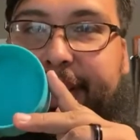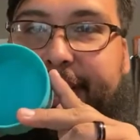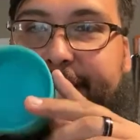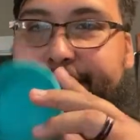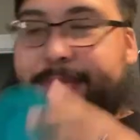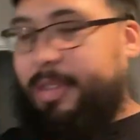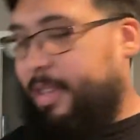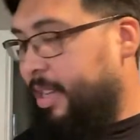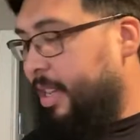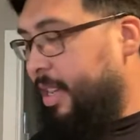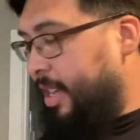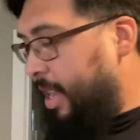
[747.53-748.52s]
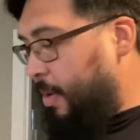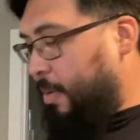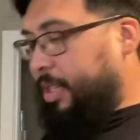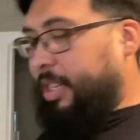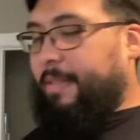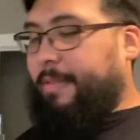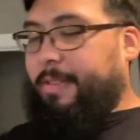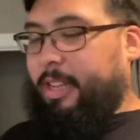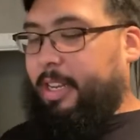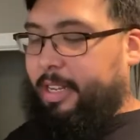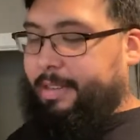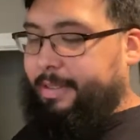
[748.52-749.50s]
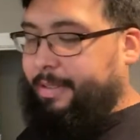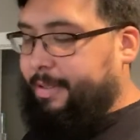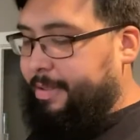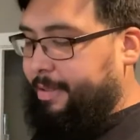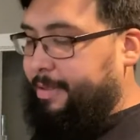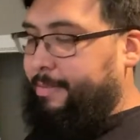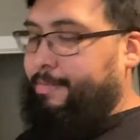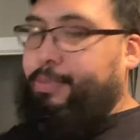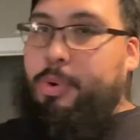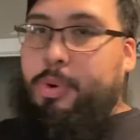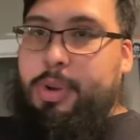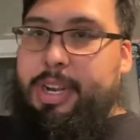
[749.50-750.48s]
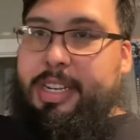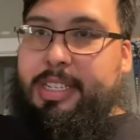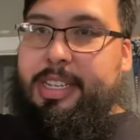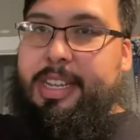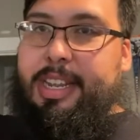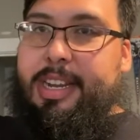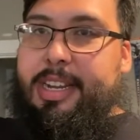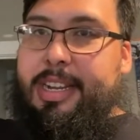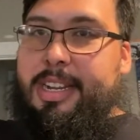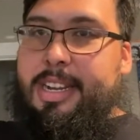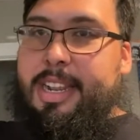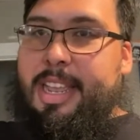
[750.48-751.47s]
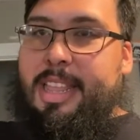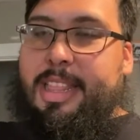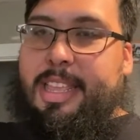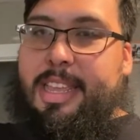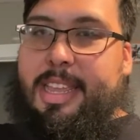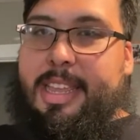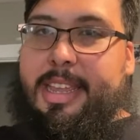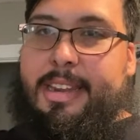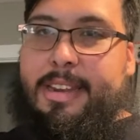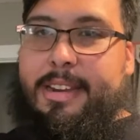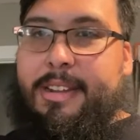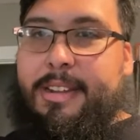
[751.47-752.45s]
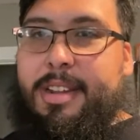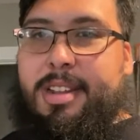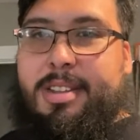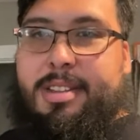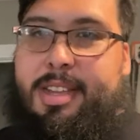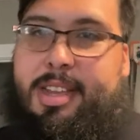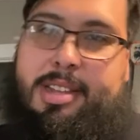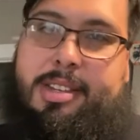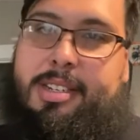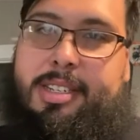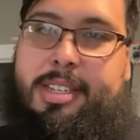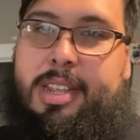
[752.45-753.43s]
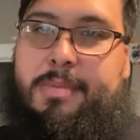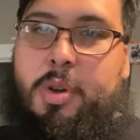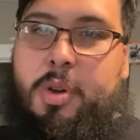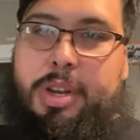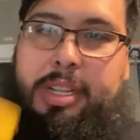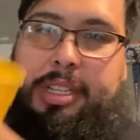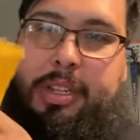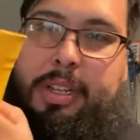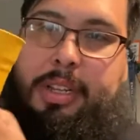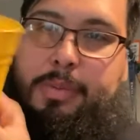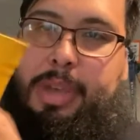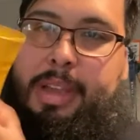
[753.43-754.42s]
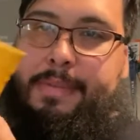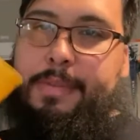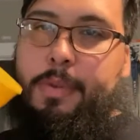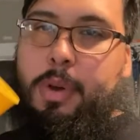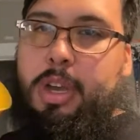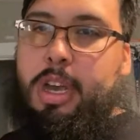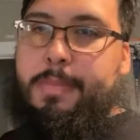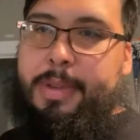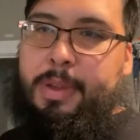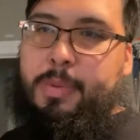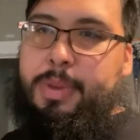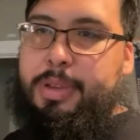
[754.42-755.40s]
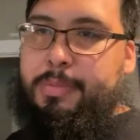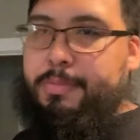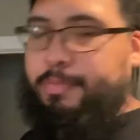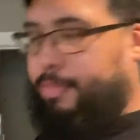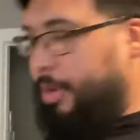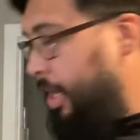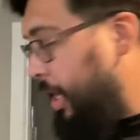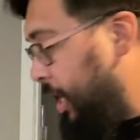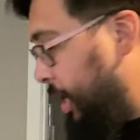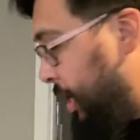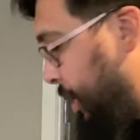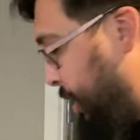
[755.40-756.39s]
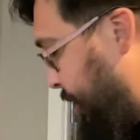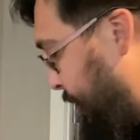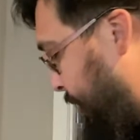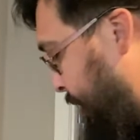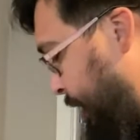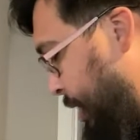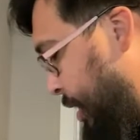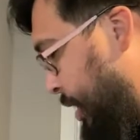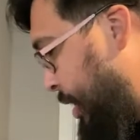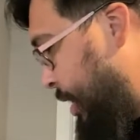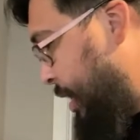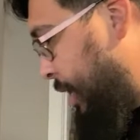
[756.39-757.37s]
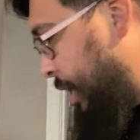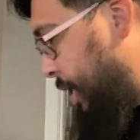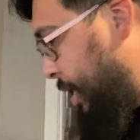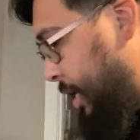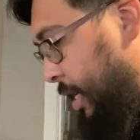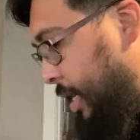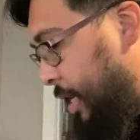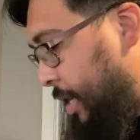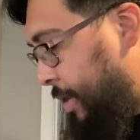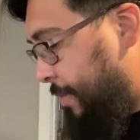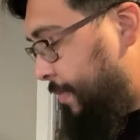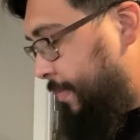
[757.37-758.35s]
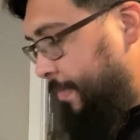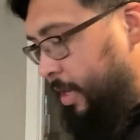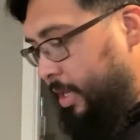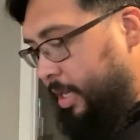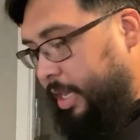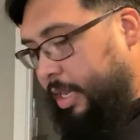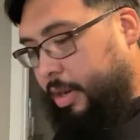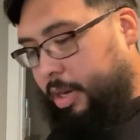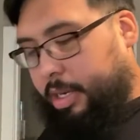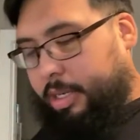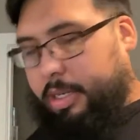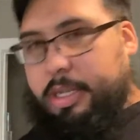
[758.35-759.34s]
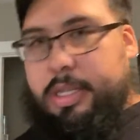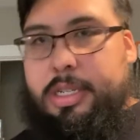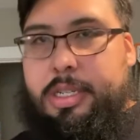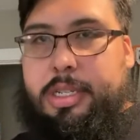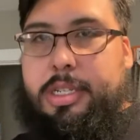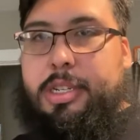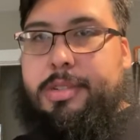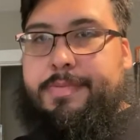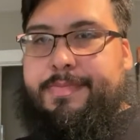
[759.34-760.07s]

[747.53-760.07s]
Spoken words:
cup, and we're just gonna fill it, pour it into here, and then yeah, just keep going until we have a full cup, and we can put it in the ink carts. So